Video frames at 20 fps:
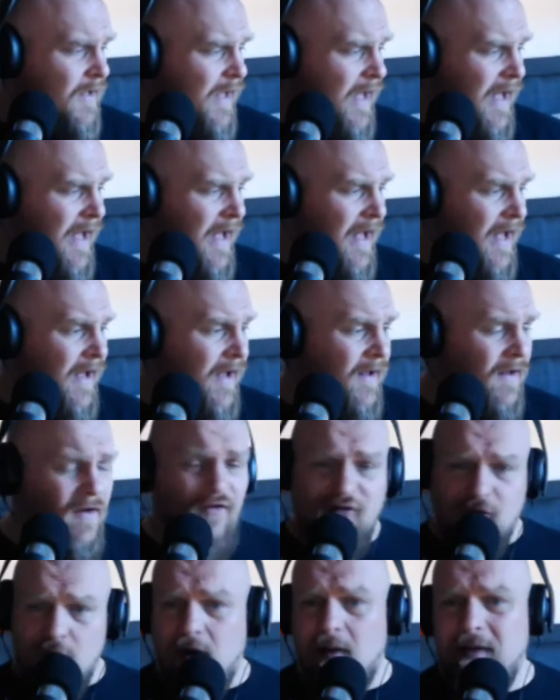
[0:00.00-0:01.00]

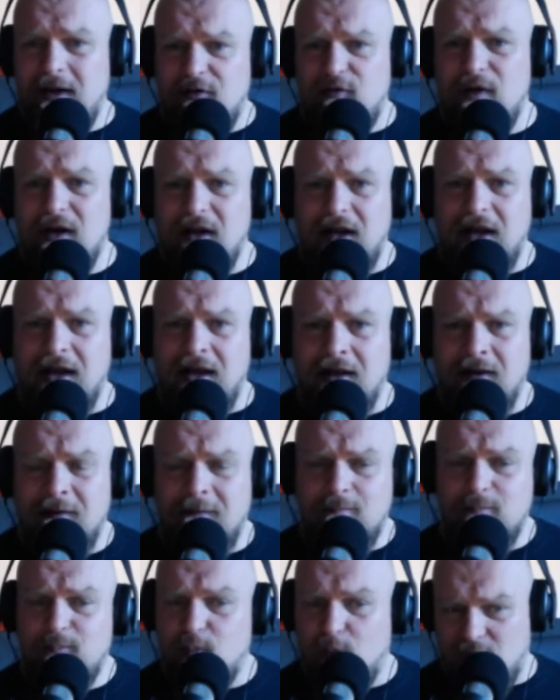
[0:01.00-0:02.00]
So really,
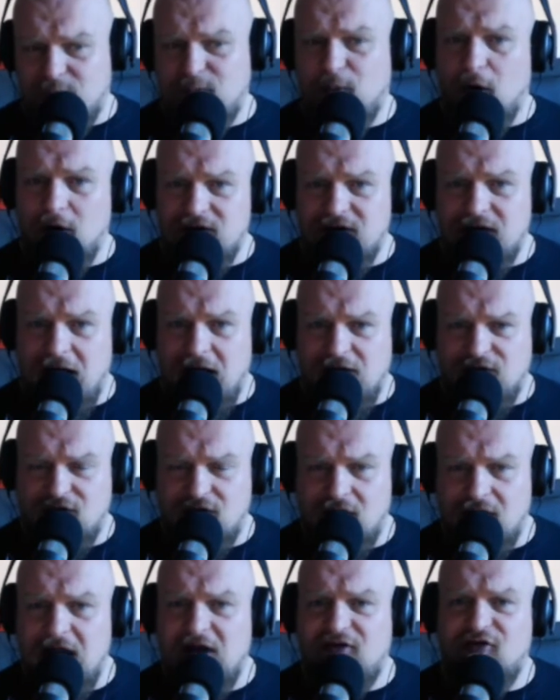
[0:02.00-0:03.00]
with
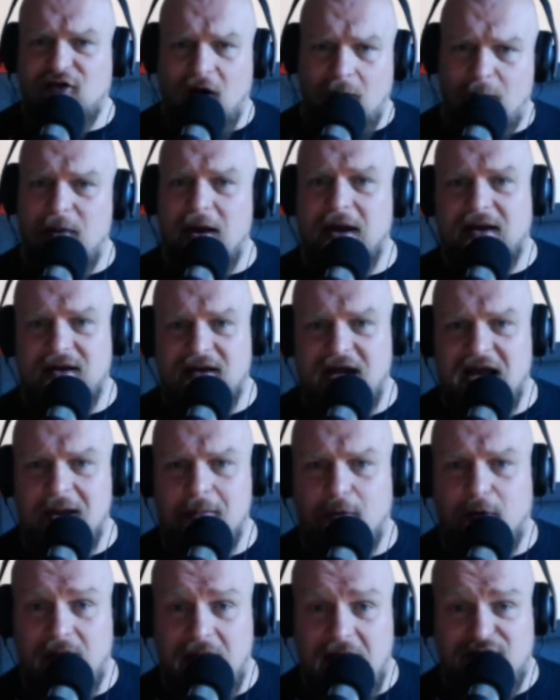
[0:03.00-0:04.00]
podcasting, unless you're a big
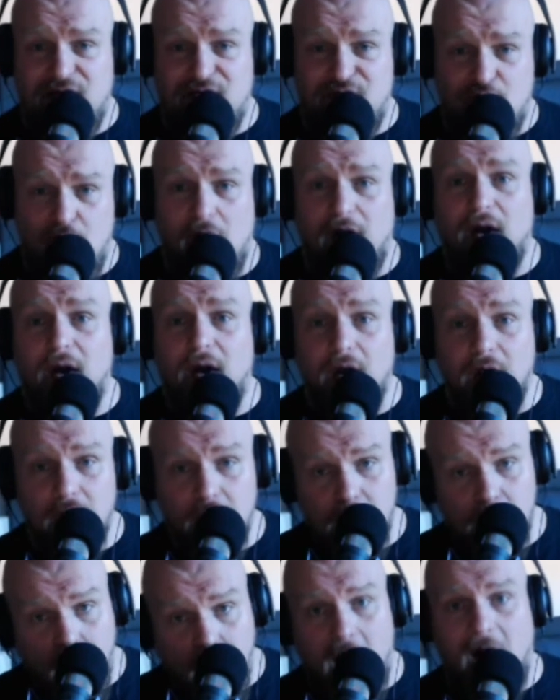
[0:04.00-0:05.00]
name or unless you've got a
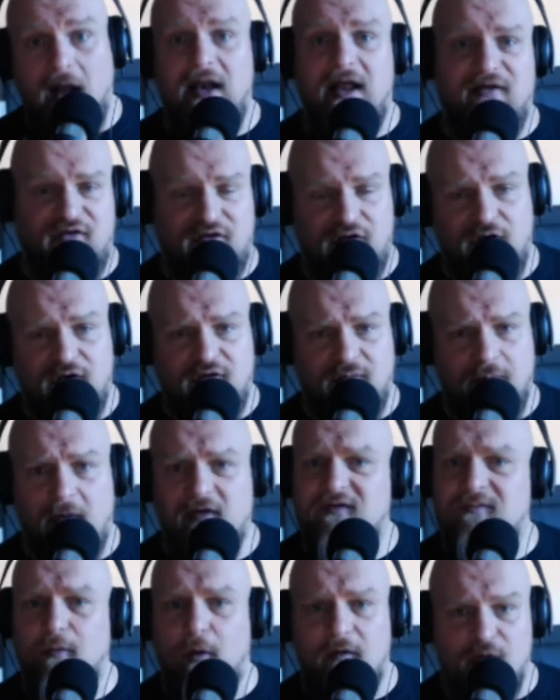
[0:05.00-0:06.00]
lot of listeners,
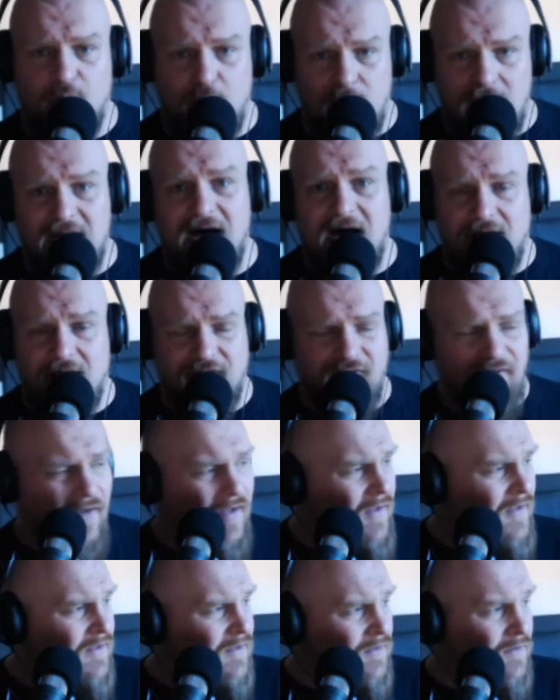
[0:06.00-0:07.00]
much more than we have,
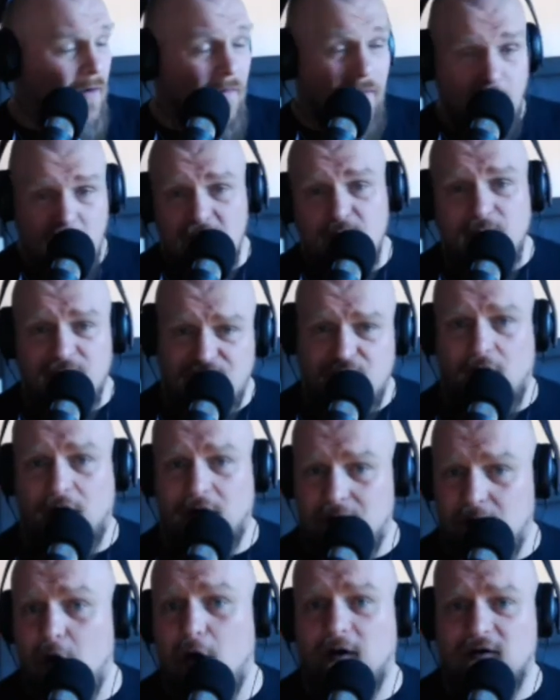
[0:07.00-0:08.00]
we've got a
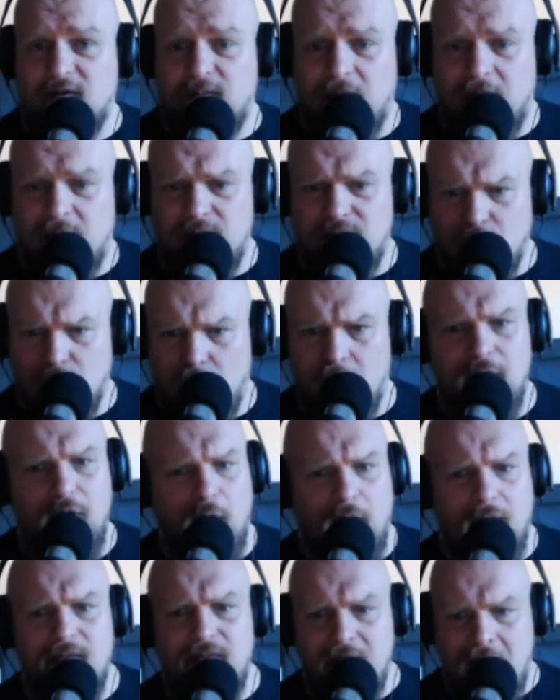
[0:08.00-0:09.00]
lot, but we're
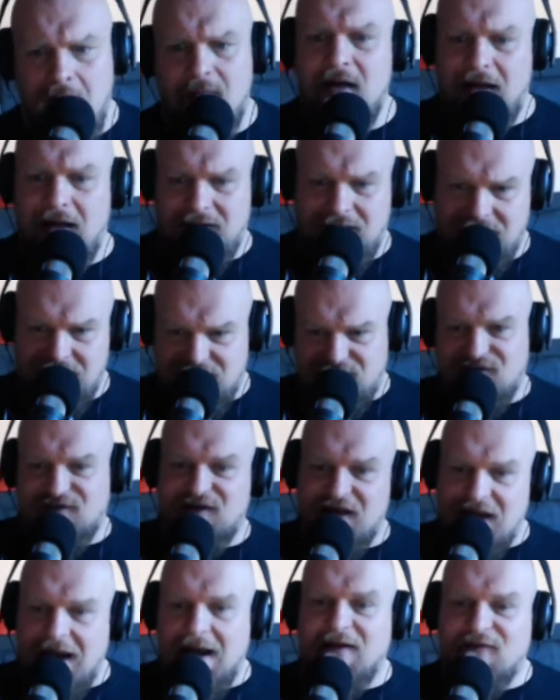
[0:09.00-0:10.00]
not at that
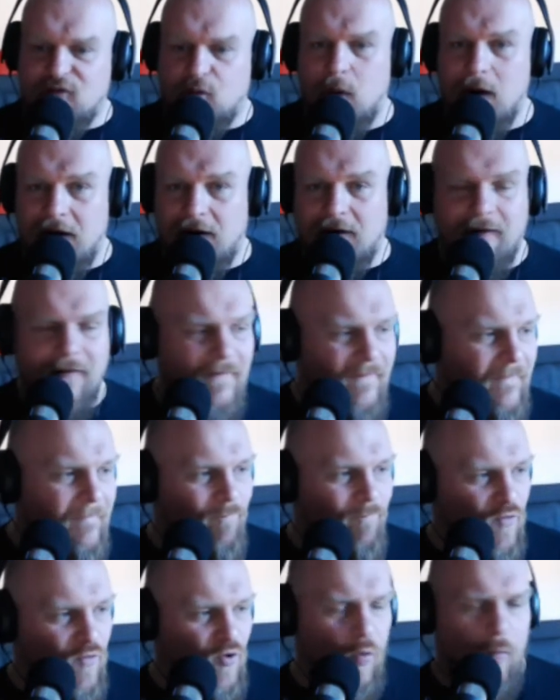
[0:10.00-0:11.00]
stage where
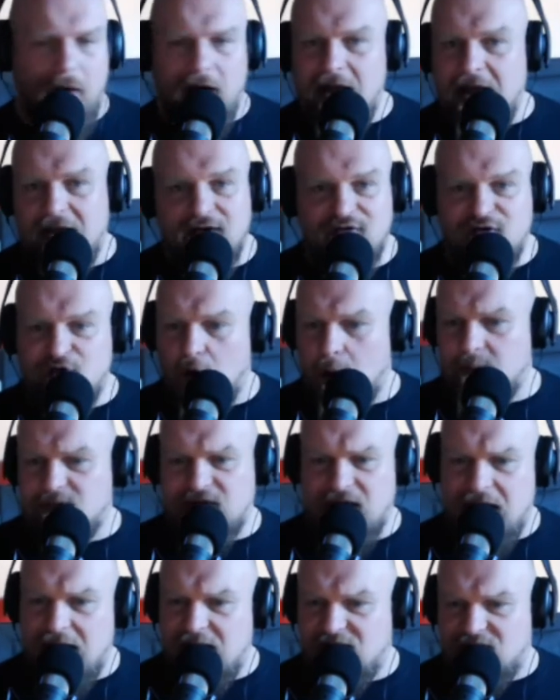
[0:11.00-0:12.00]
we're hitting top
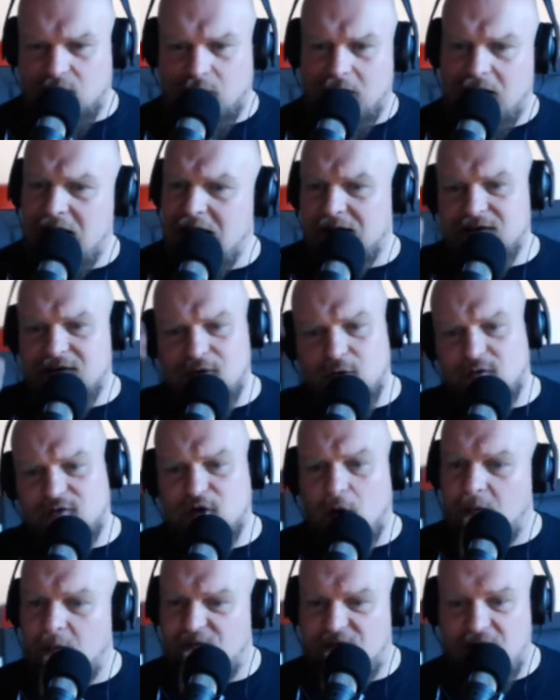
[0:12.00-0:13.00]
10s and we're hitting
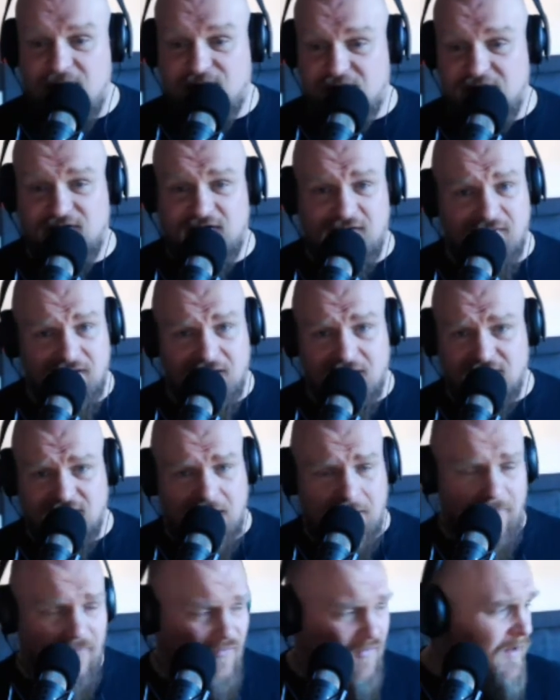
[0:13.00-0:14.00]
top 50s even at
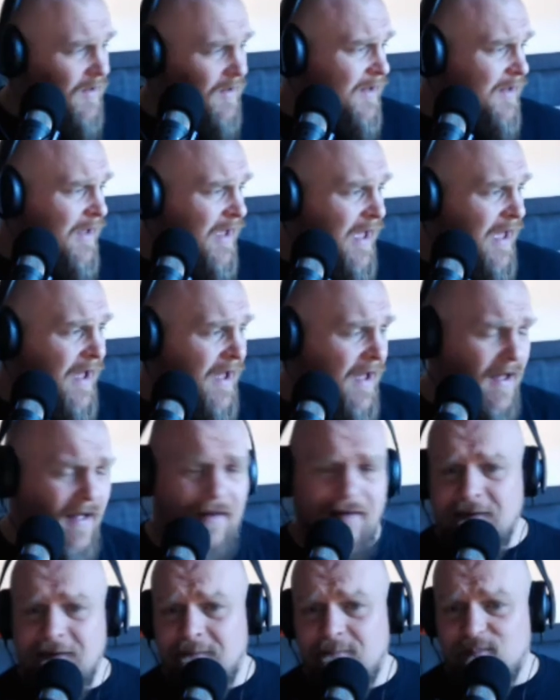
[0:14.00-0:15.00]
times,
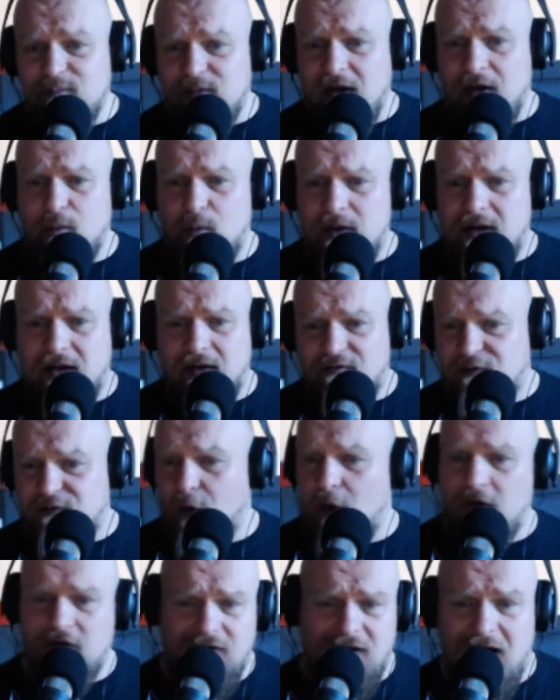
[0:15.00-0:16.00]
that we can
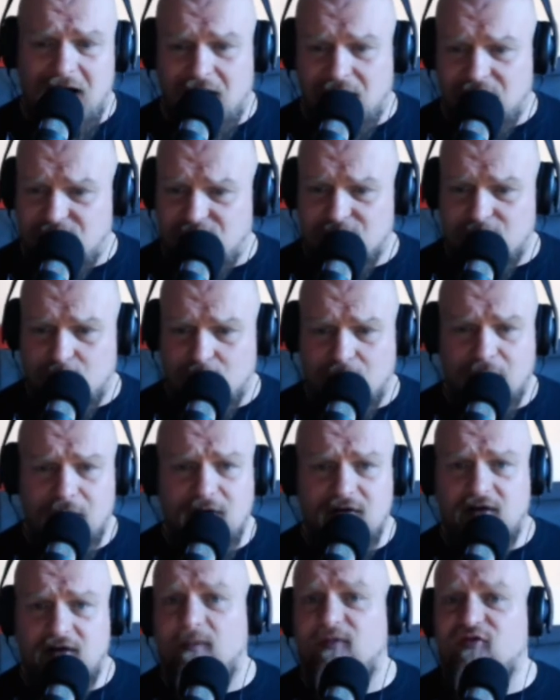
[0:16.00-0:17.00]
afford to have
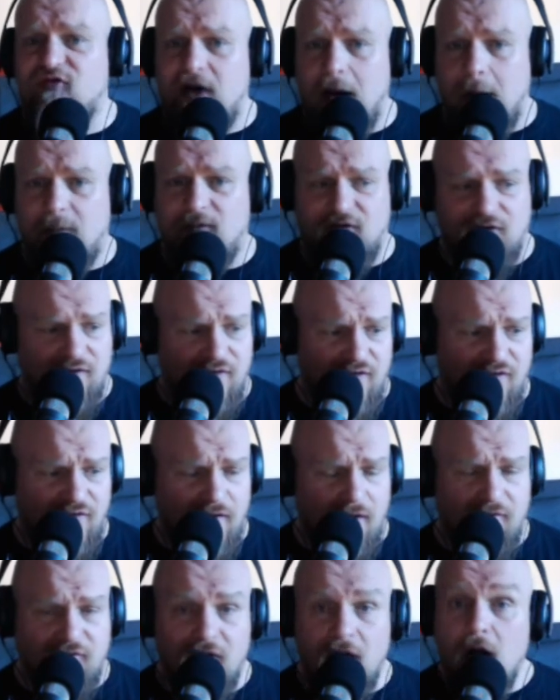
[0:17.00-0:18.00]
subscriptions and
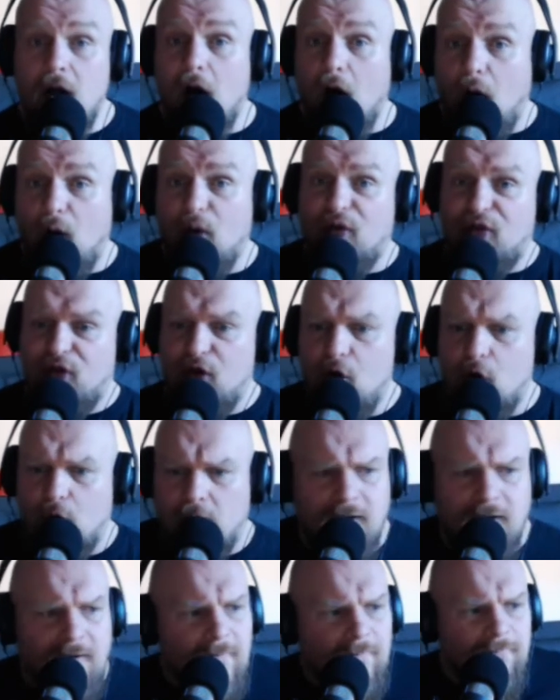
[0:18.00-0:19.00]
stuff.
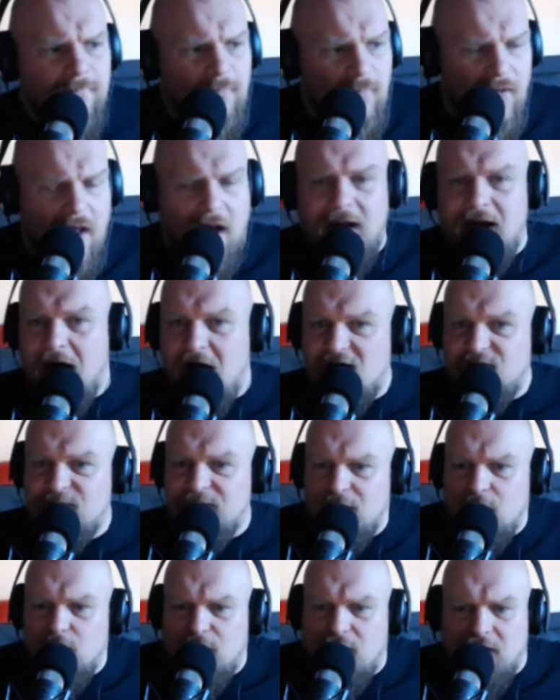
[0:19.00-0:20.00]
Although I have
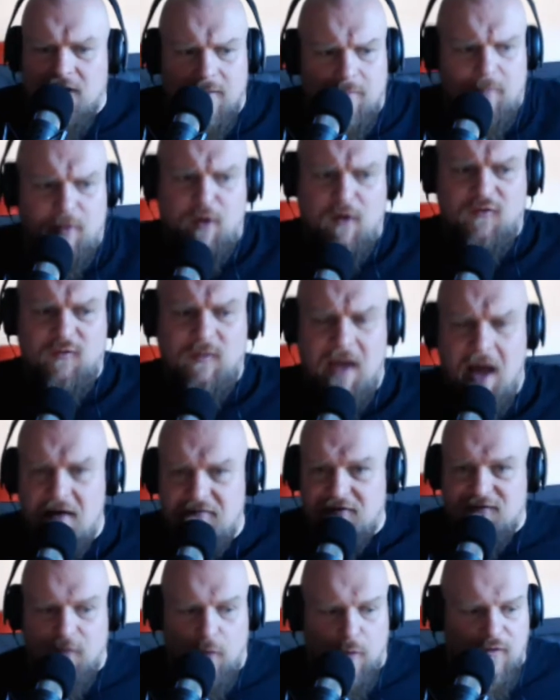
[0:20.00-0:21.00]
been looking, because we have
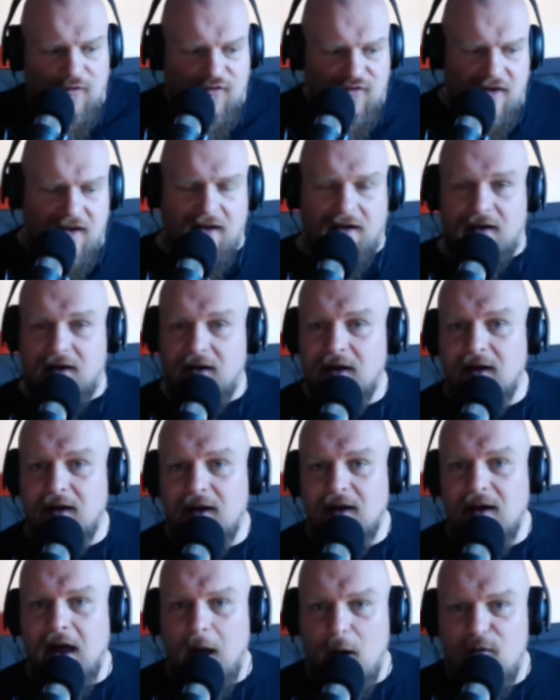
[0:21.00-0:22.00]
had folks saying
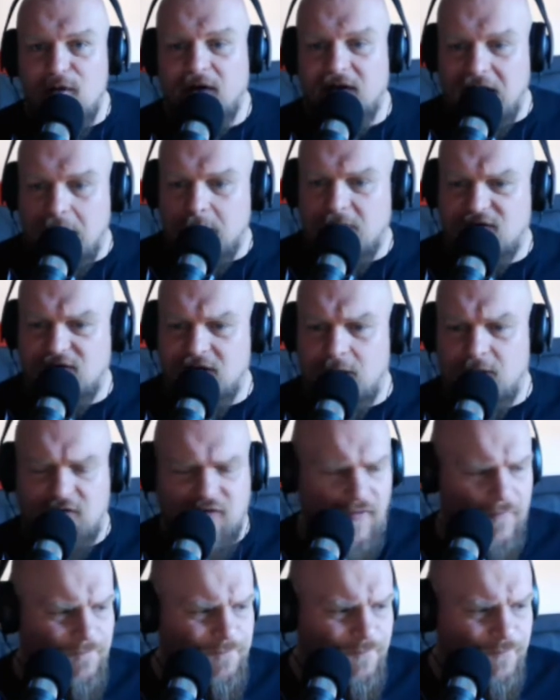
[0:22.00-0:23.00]
how they can help us out.